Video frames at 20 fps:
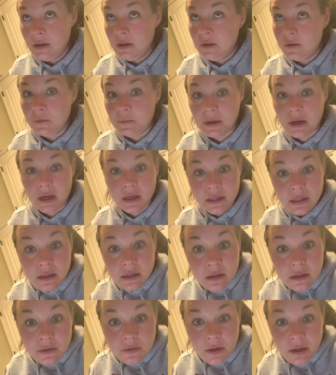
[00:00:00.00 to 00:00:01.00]
it would be
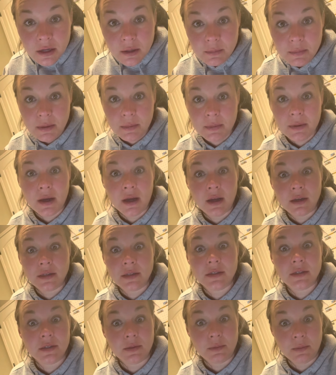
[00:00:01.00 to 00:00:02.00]
ideal if I could be
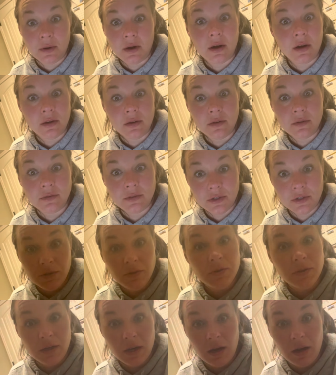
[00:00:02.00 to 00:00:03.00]
back tomorrow,
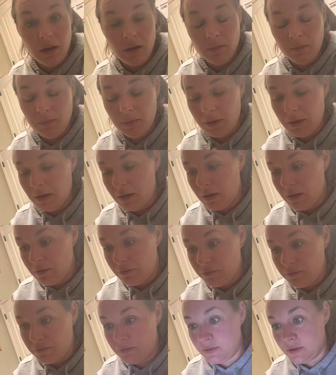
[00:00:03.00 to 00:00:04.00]
Tuesday, but
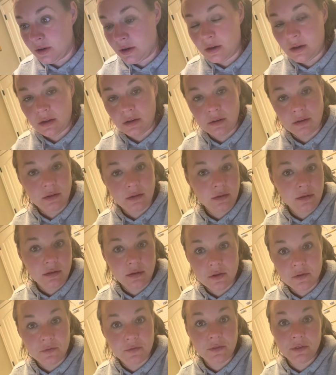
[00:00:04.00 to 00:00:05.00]
if not,
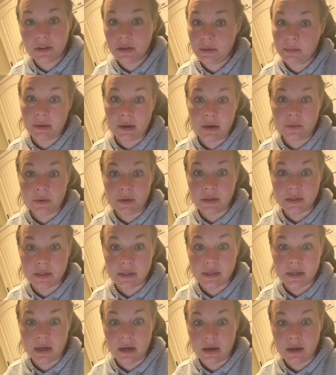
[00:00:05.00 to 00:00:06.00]
hopefully by
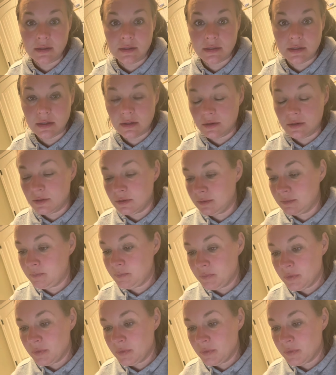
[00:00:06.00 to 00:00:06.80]
Wednesday. So